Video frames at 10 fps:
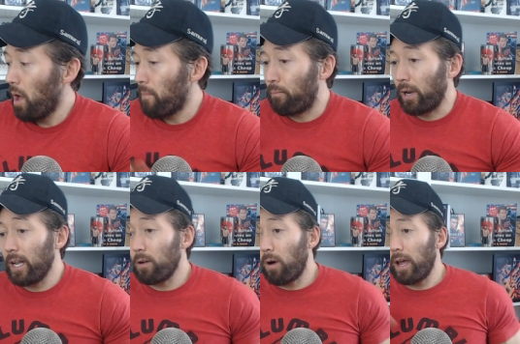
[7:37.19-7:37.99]
But
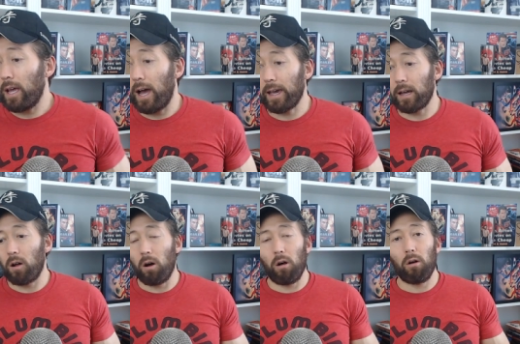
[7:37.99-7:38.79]
anyway, I got
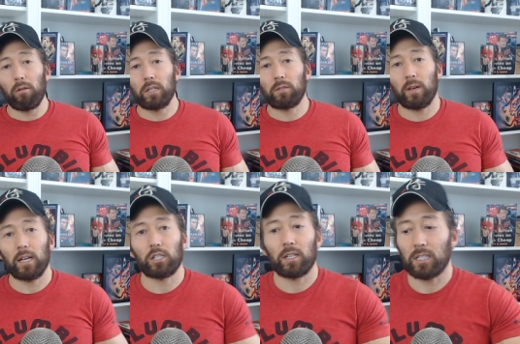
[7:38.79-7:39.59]
all these V
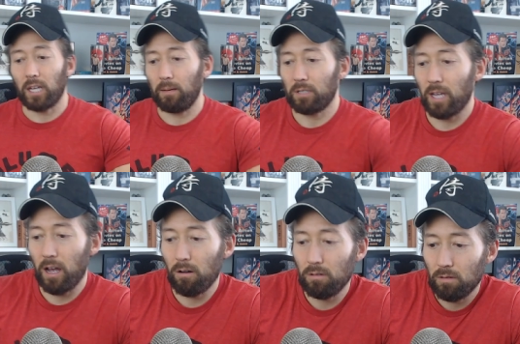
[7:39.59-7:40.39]
H S tapes
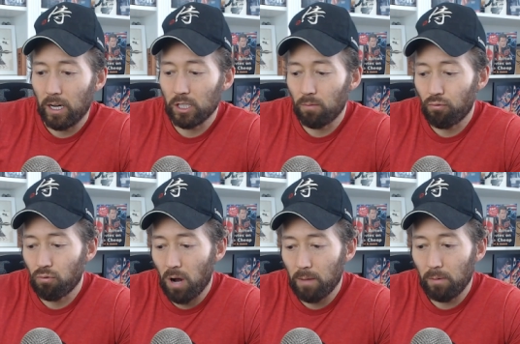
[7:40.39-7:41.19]
now. I should
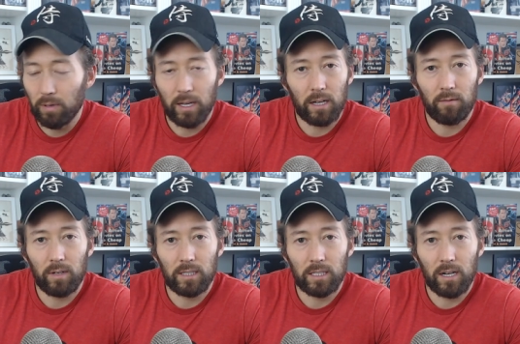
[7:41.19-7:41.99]
probably get a
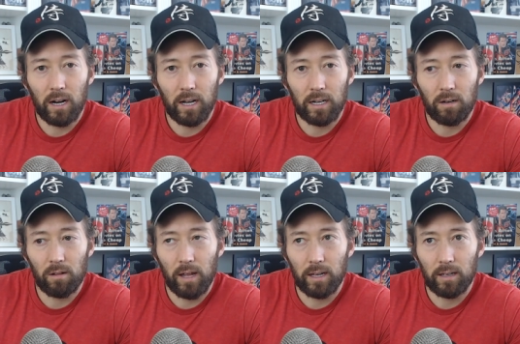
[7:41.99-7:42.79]
V C R. I gotta go
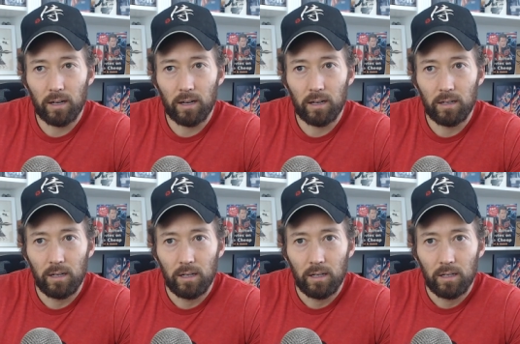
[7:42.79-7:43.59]
to like, uh,
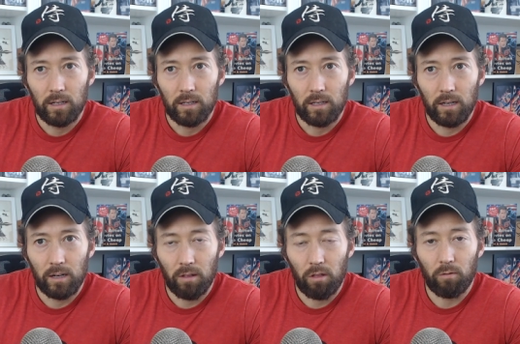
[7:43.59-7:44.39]
you
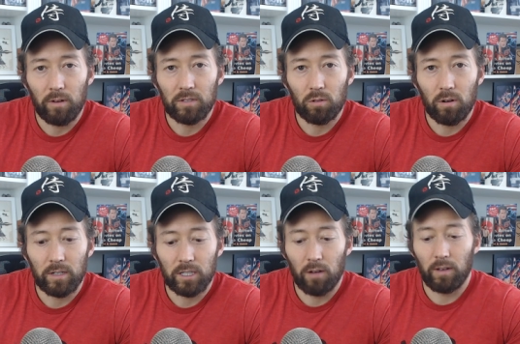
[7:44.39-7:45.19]
know, the thrift store,
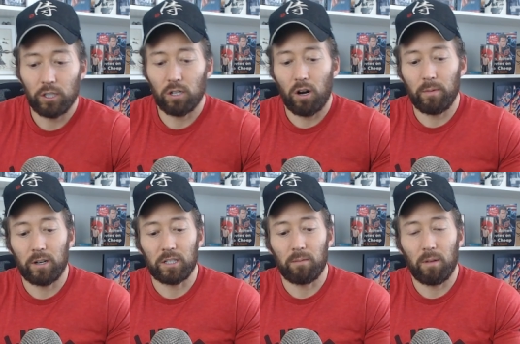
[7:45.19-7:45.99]
the Salvation Army
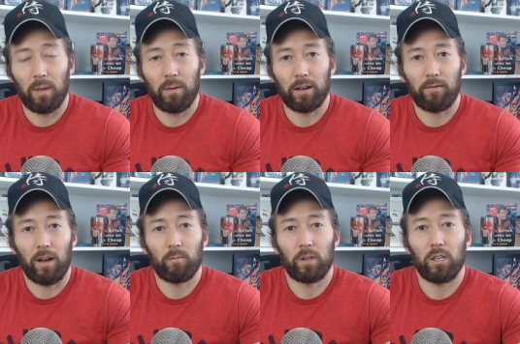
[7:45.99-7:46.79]
or something. Maybe I can
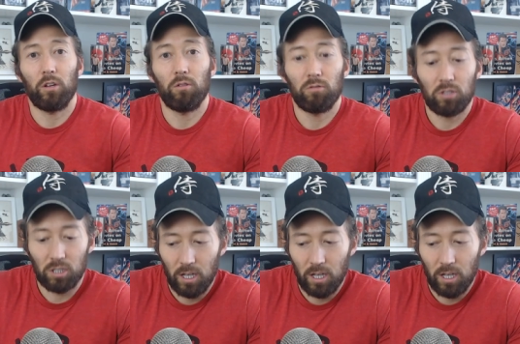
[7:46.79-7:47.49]
find one used.